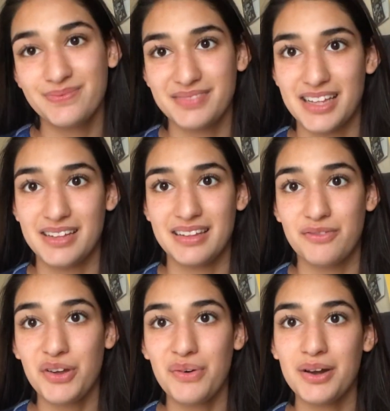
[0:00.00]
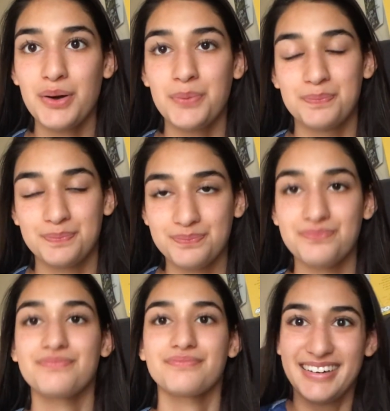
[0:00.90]
but then we went home.
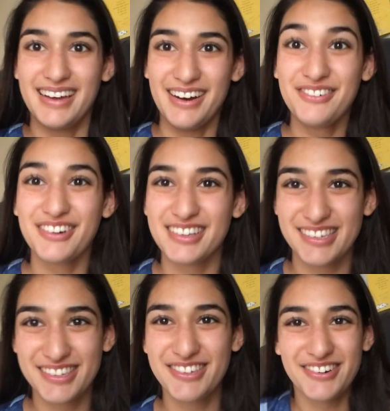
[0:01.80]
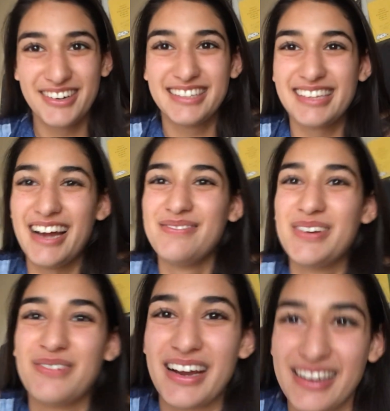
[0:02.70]
Now for the stories. I've
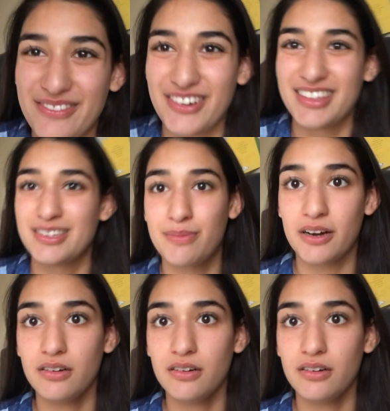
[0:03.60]
been waiting for this part.